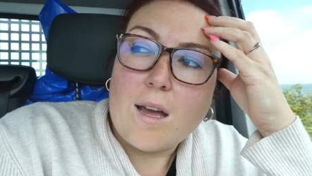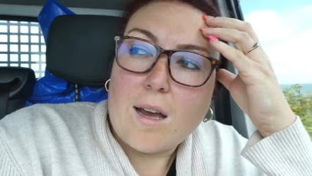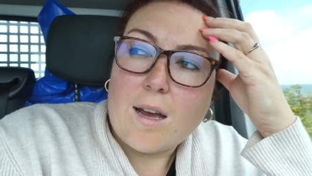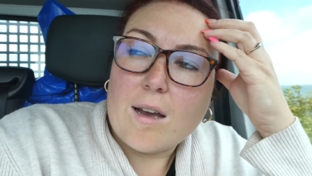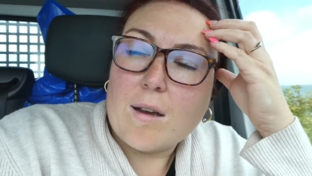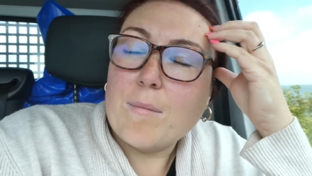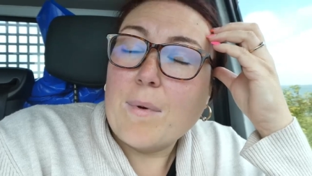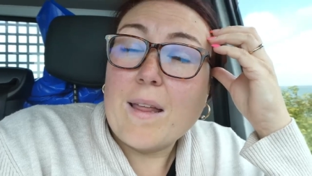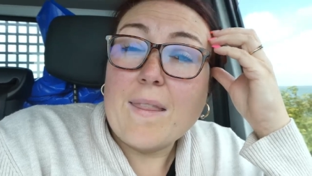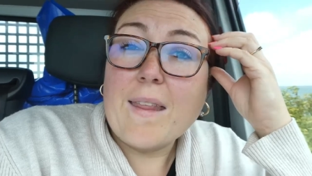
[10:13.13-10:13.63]

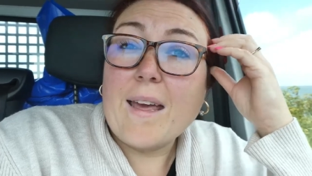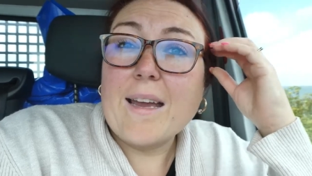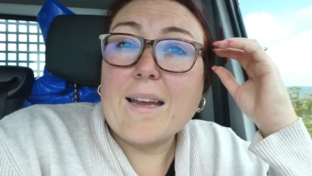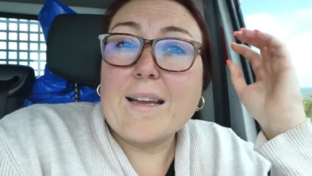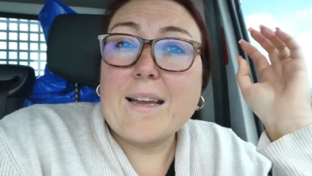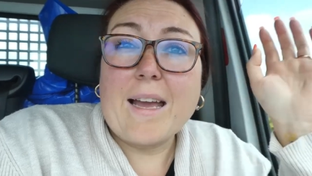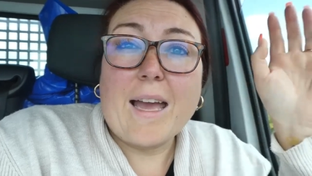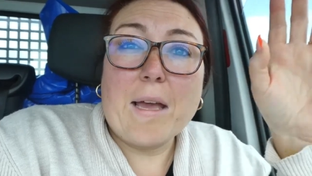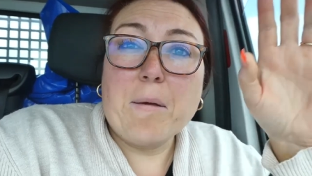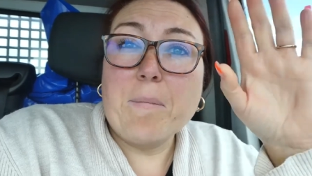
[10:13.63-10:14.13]
um, and
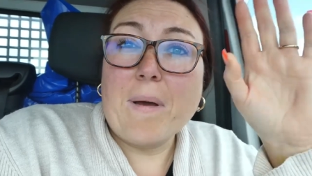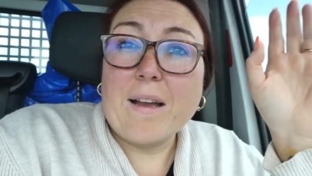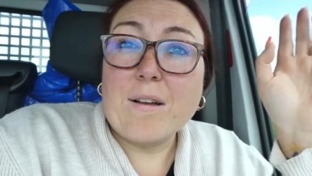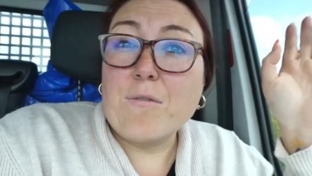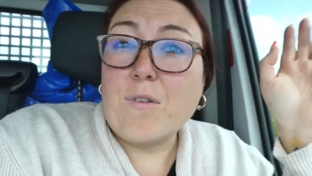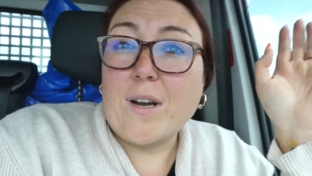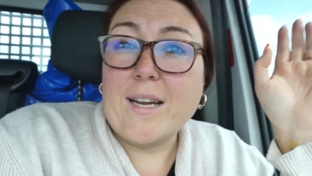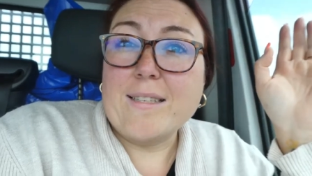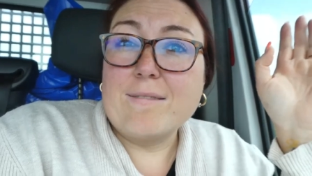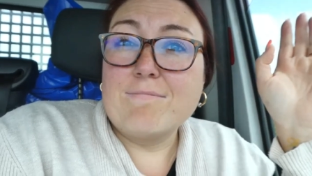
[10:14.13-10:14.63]
that came
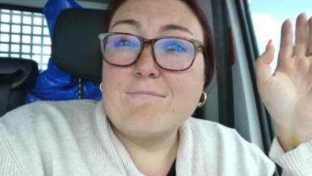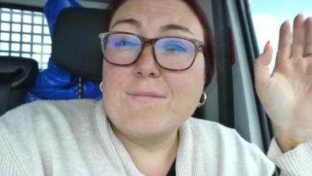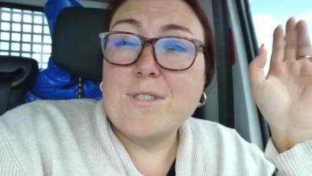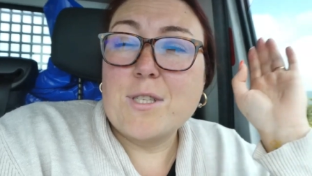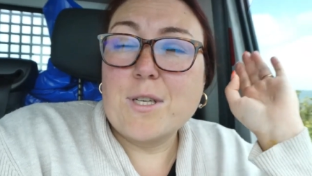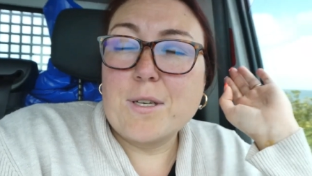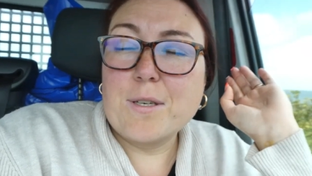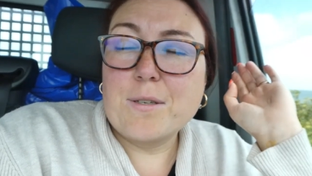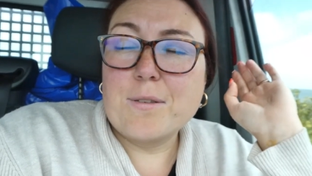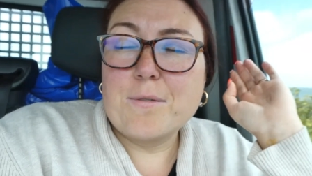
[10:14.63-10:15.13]
back fine
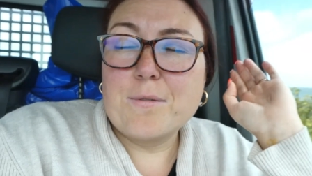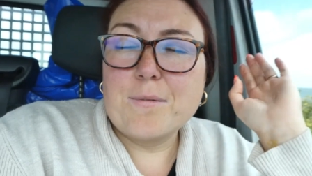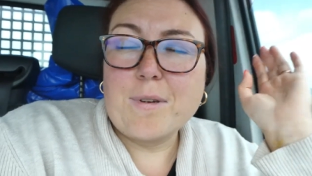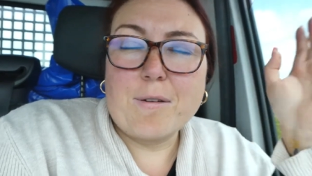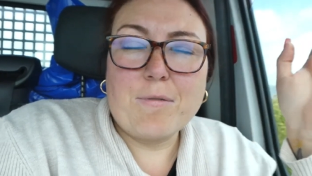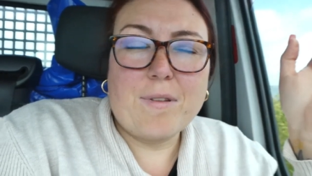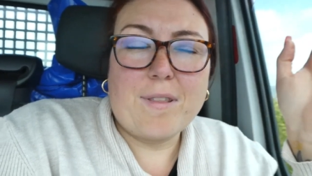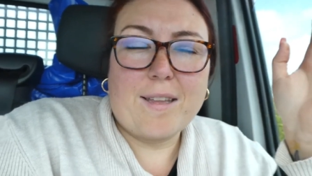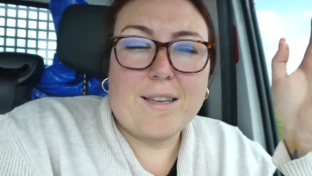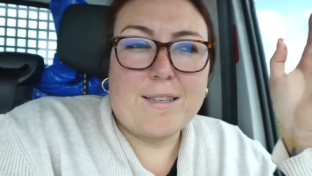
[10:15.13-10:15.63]
so
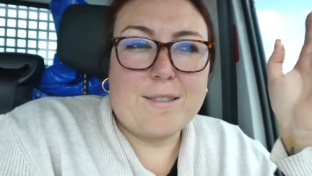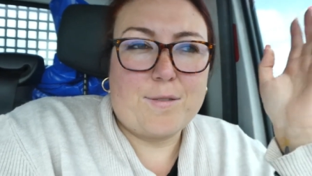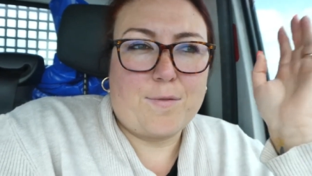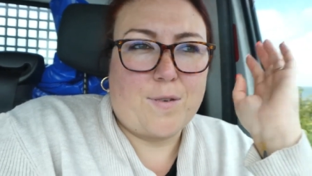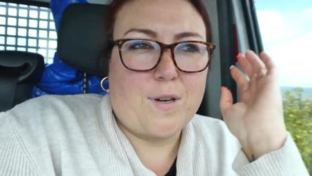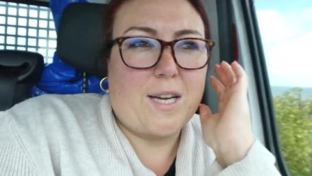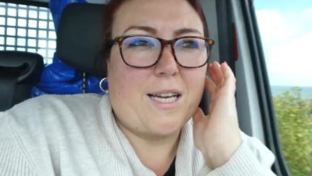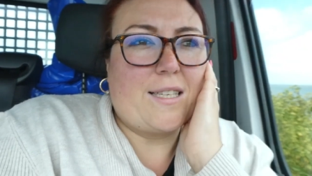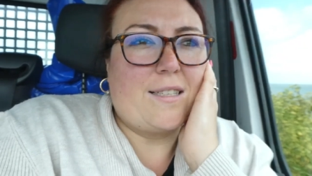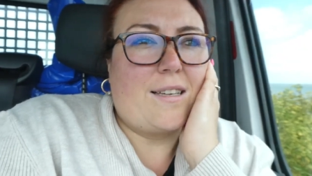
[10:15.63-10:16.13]
everything is
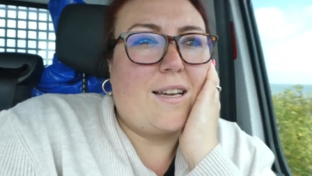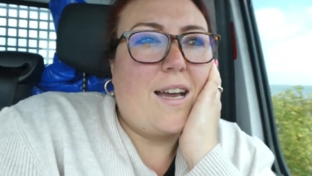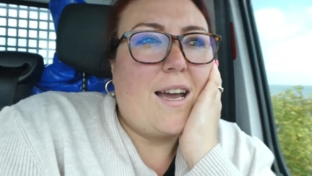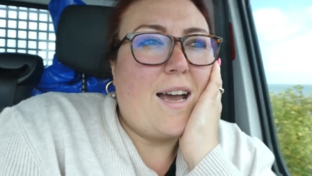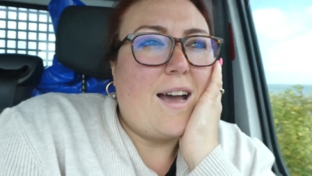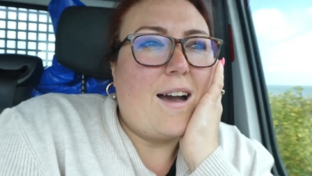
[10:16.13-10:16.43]
fine